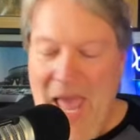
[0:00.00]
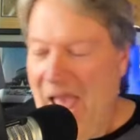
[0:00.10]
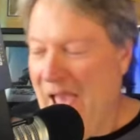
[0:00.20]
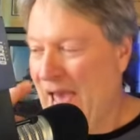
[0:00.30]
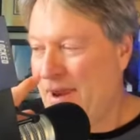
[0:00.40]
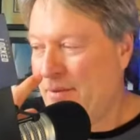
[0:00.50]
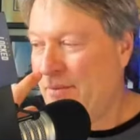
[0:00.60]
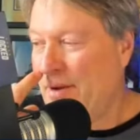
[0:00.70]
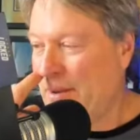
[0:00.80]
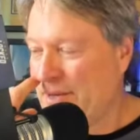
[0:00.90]
And
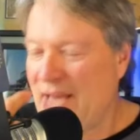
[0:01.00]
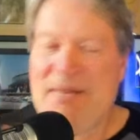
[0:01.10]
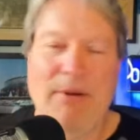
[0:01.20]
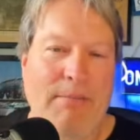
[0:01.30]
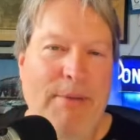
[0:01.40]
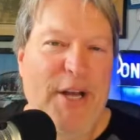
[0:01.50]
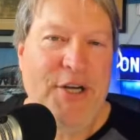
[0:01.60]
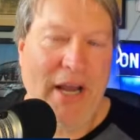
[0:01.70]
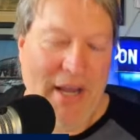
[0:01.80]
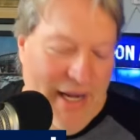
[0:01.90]
he was asked about the
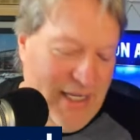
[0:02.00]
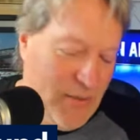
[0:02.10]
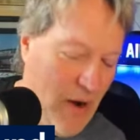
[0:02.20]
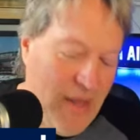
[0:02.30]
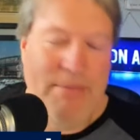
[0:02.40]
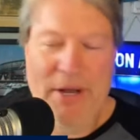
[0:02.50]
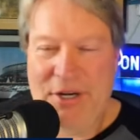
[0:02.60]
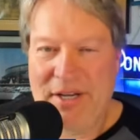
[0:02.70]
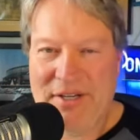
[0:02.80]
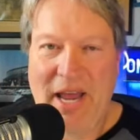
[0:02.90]
pitching. And he says, well, the
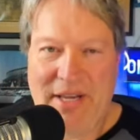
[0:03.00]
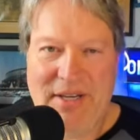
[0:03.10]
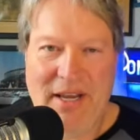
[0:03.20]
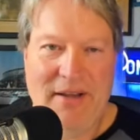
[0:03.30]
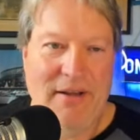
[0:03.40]
pitching is dicey.